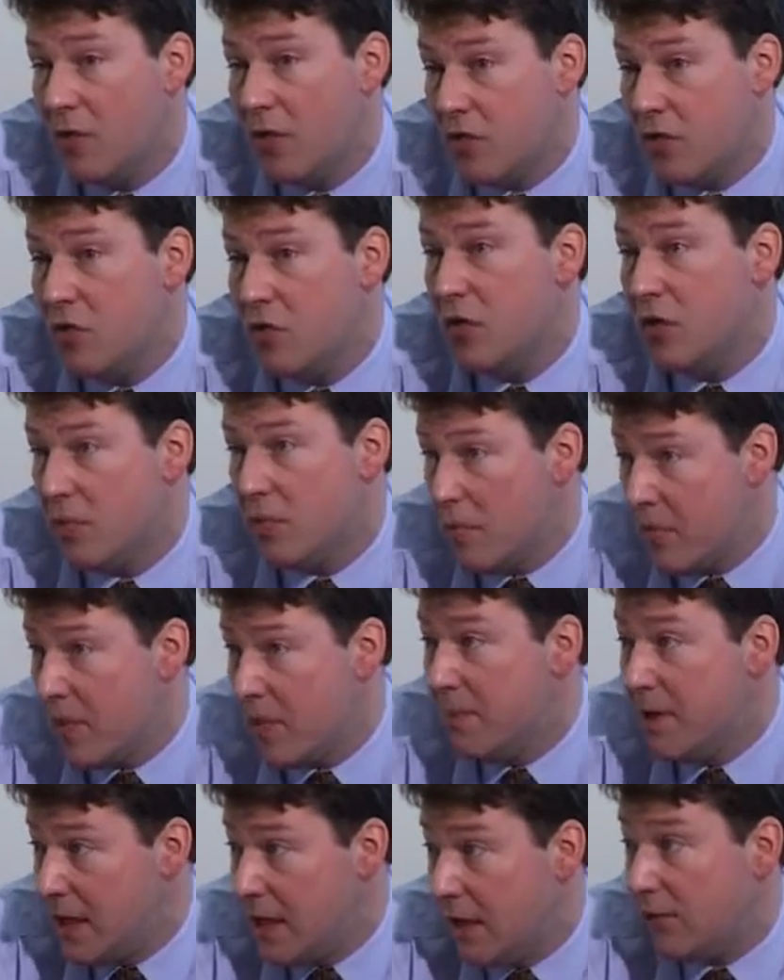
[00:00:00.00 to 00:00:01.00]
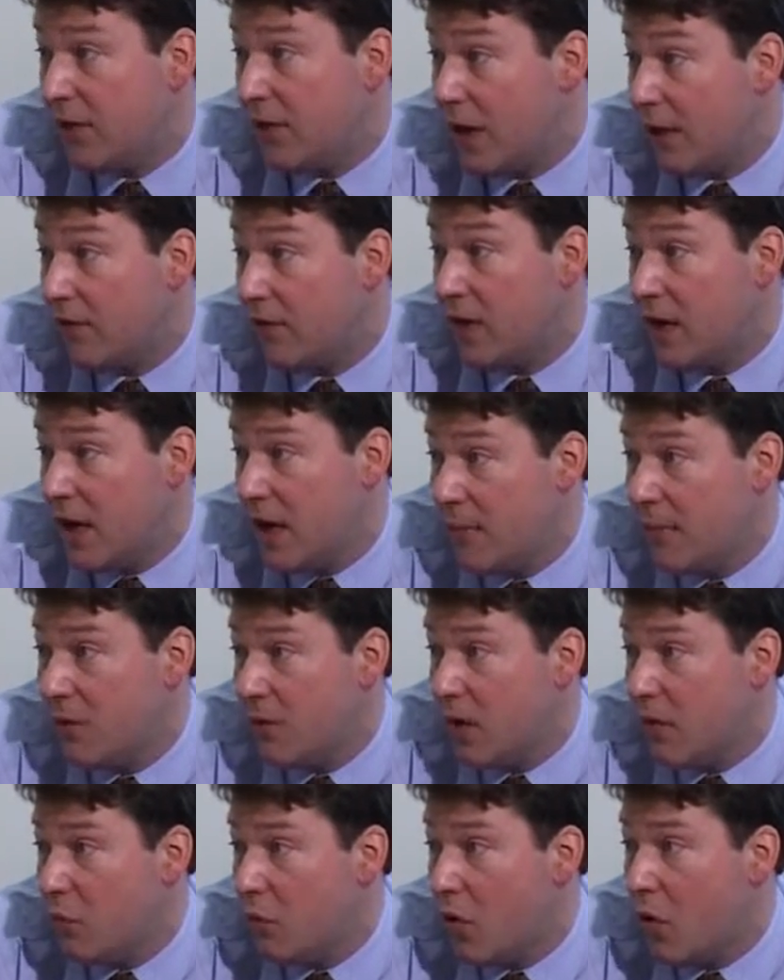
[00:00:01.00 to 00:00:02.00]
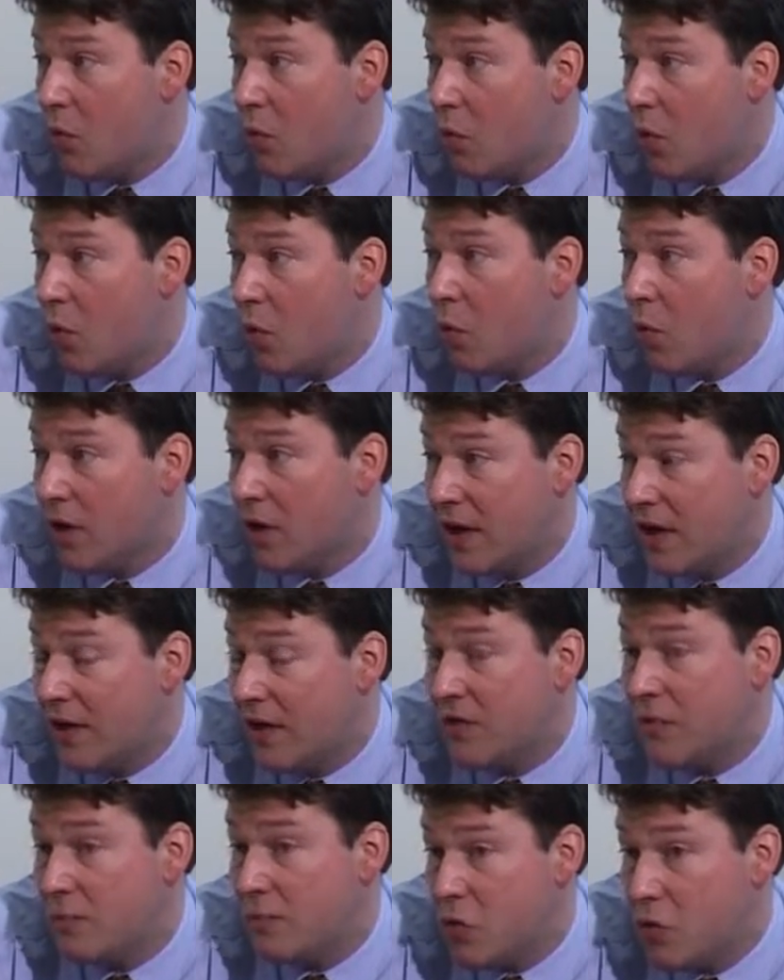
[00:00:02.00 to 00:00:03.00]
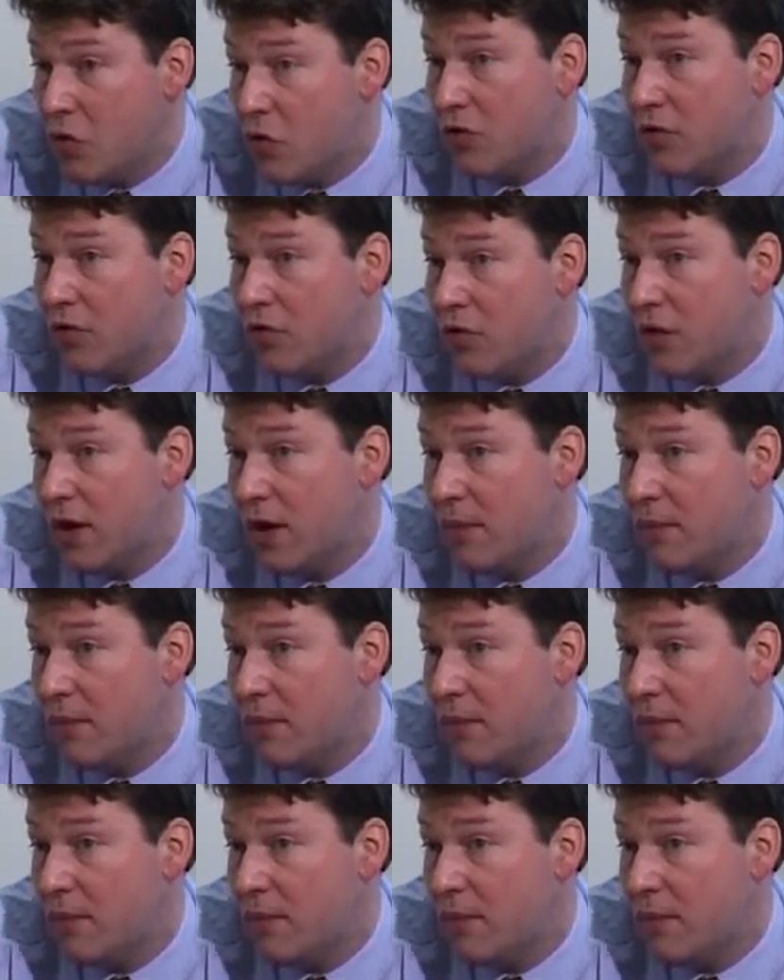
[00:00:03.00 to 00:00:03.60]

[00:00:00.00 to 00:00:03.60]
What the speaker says: through the meaning of life for him, and what is important for